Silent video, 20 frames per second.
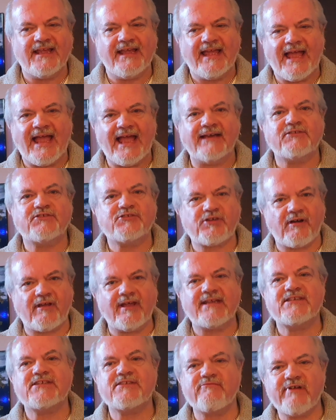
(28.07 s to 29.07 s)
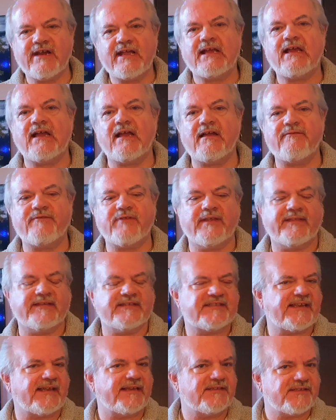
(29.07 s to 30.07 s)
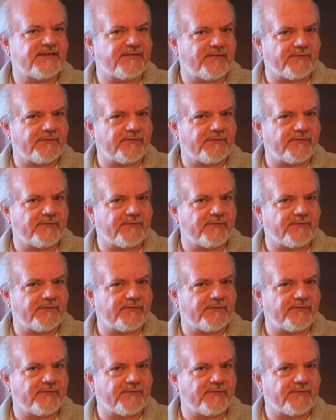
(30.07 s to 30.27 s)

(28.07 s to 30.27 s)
and trying to recover the sense of the